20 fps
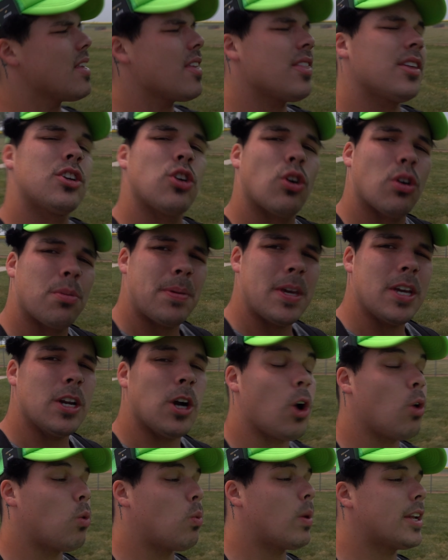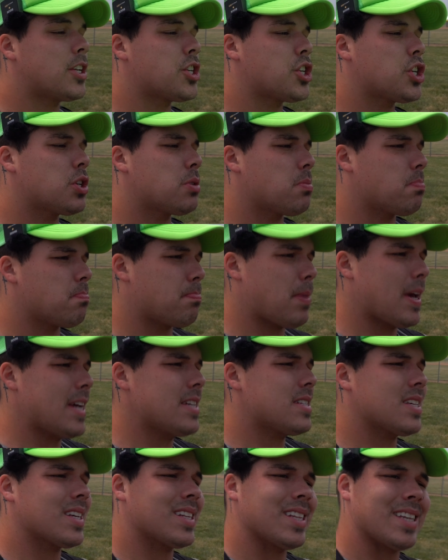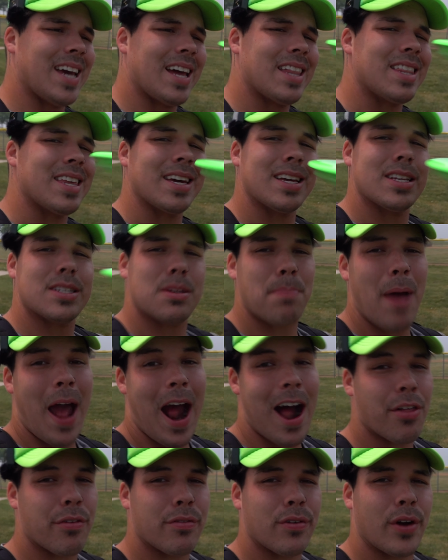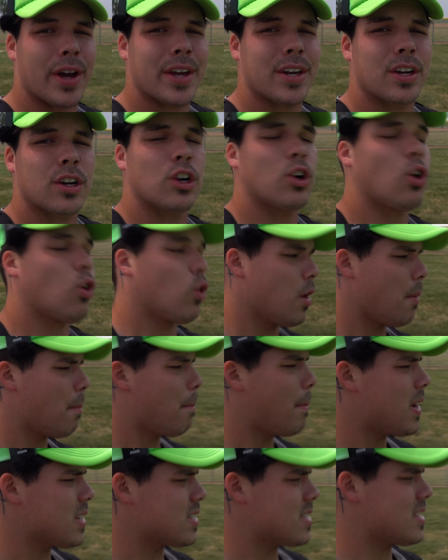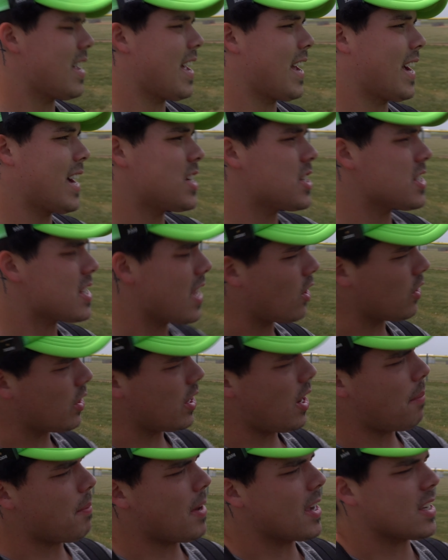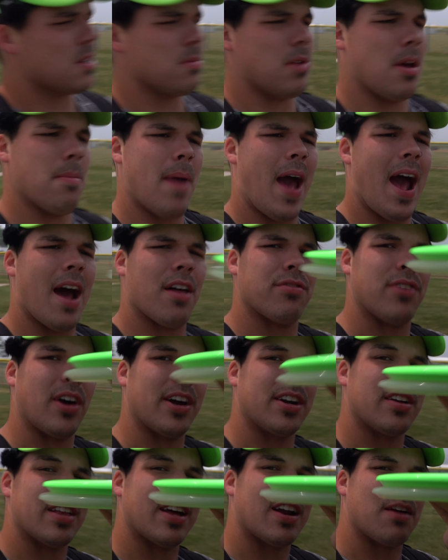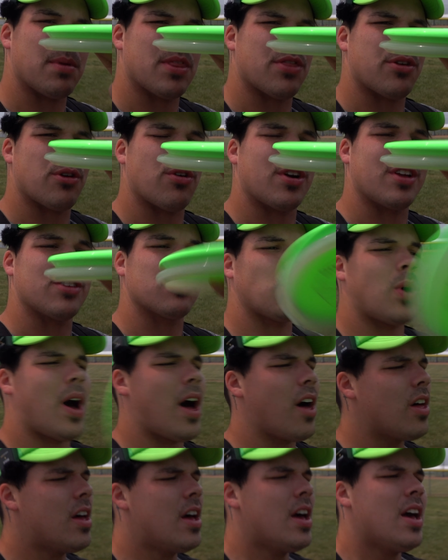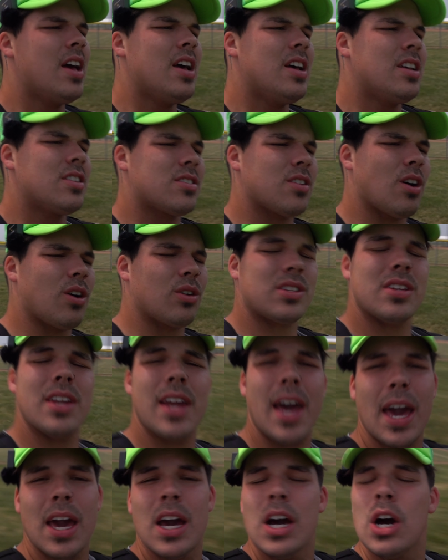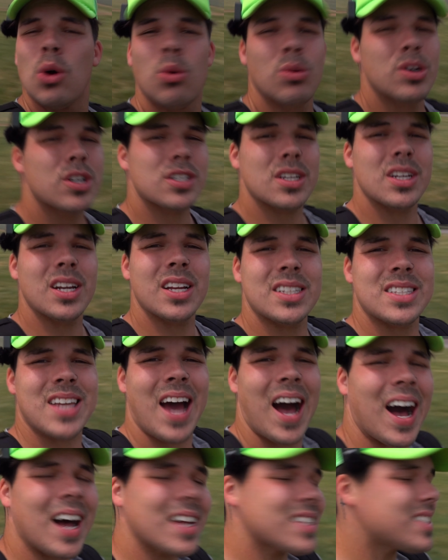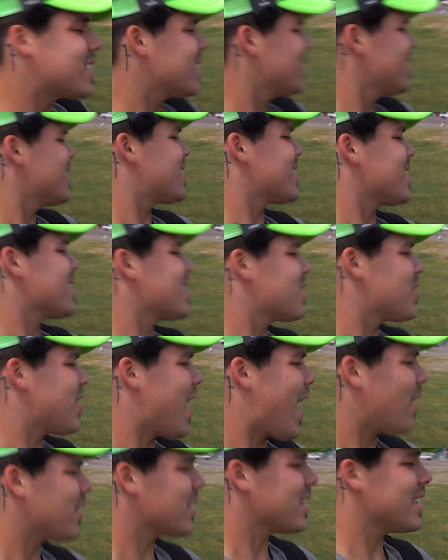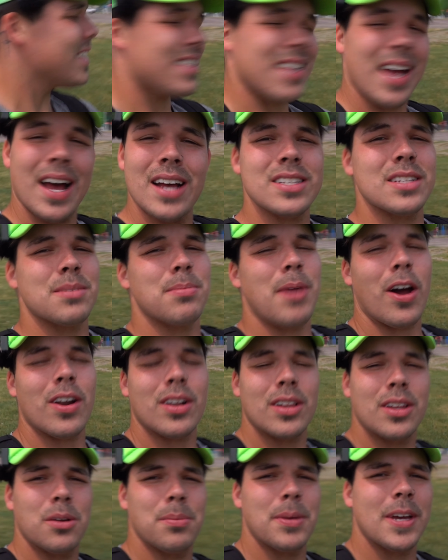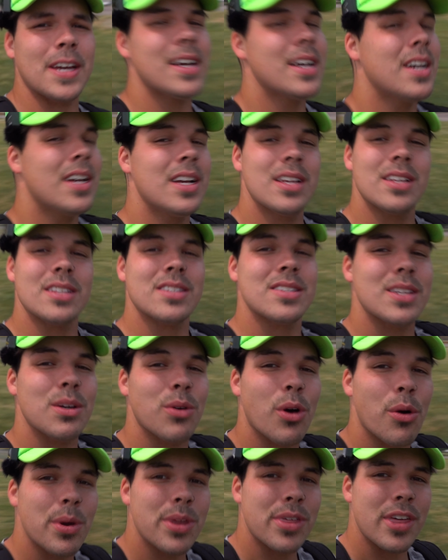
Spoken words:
then the Torpedo, which basically I think is a Pathfinder or a Mustang. I just held it up next to my Pathfinder that I've been throwing as well. So today we're just gonna toss these things around, test them out a little bit, and see what we